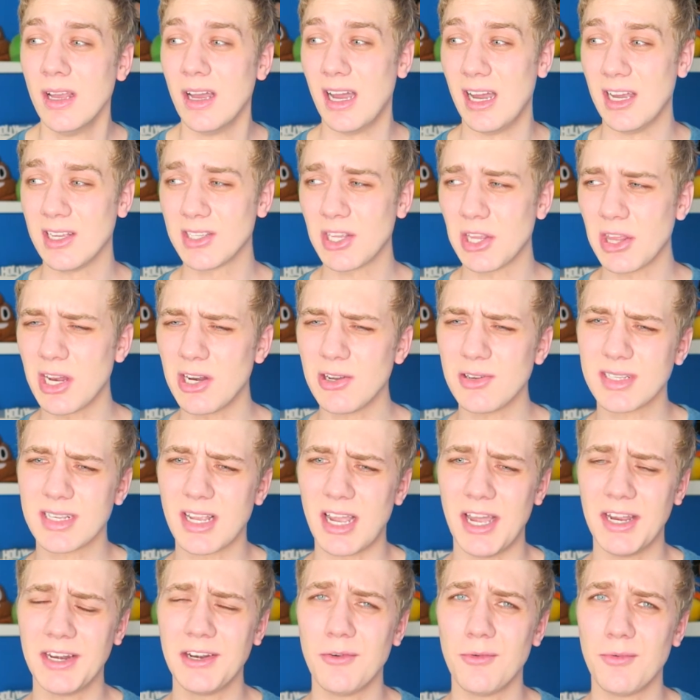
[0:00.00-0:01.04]
I also thought it was
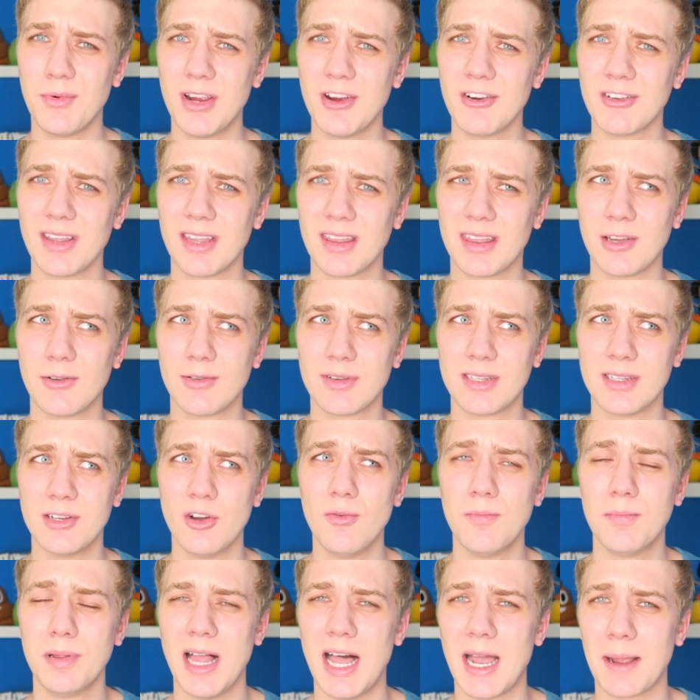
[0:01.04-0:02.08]
kind of weird that there was
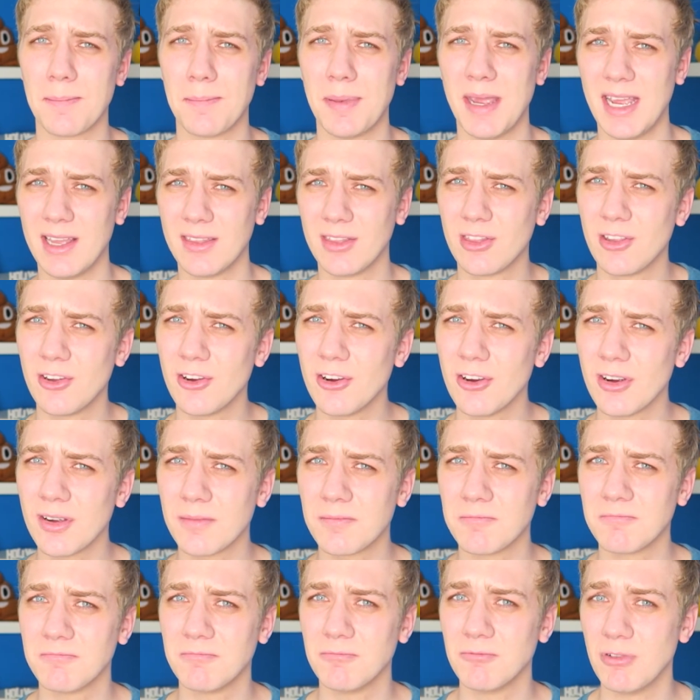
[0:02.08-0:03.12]
no Black Panther
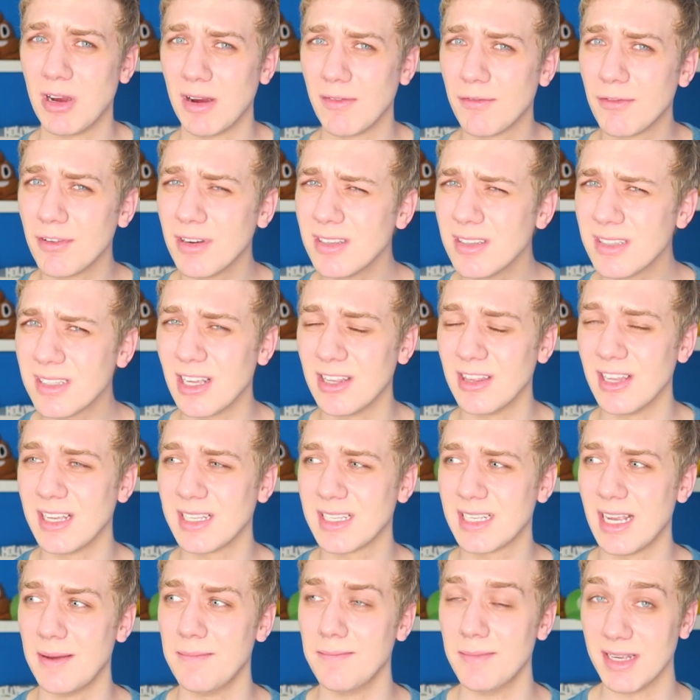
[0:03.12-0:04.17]
reference,
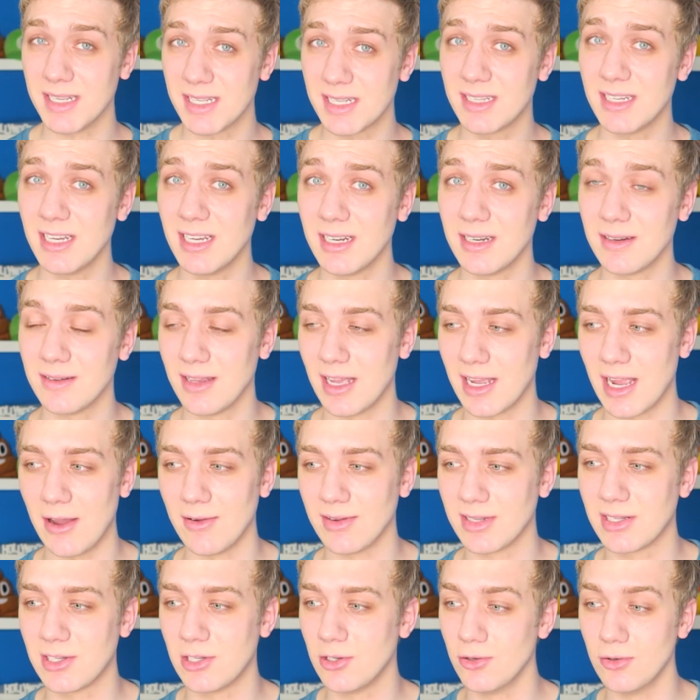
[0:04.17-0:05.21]
unless I missed it. Like, I
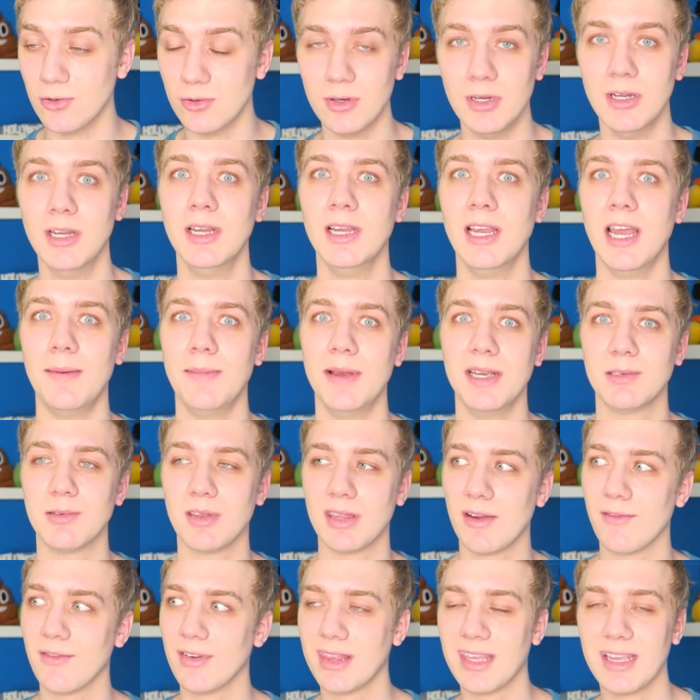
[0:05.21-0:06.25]
was too amazed with
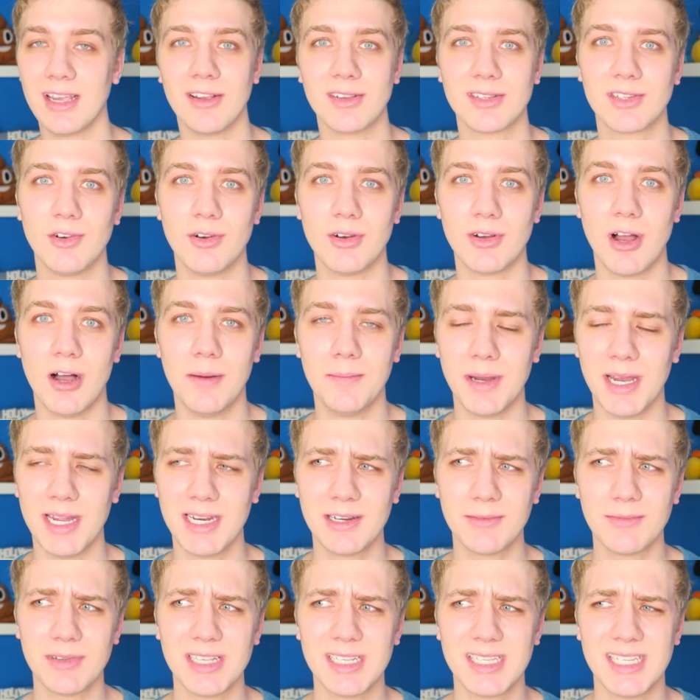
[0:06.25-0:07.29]
everything else going on, but I
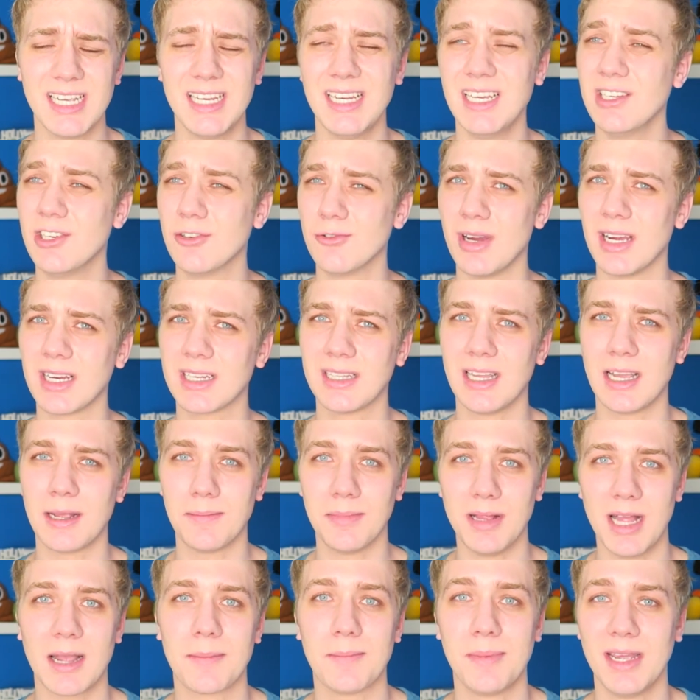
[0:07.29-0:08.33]
didn't really see any direct like
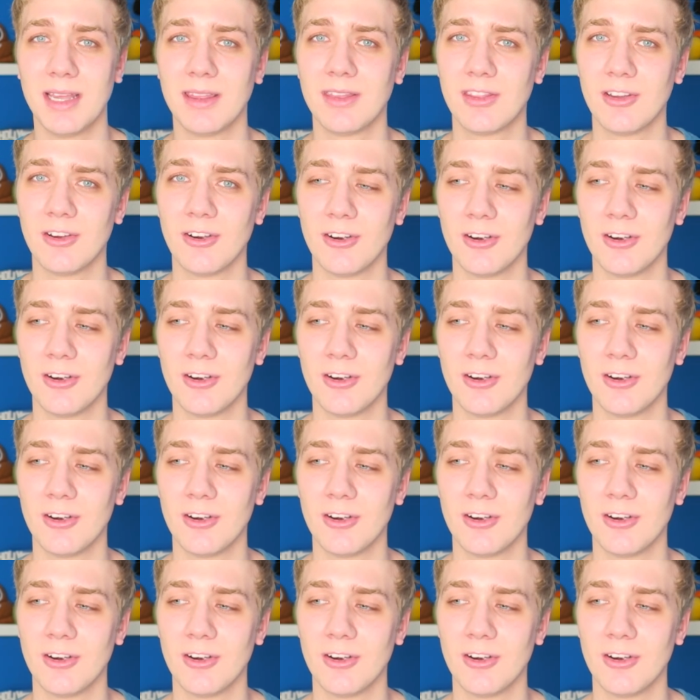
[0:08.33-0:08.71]
Black Panther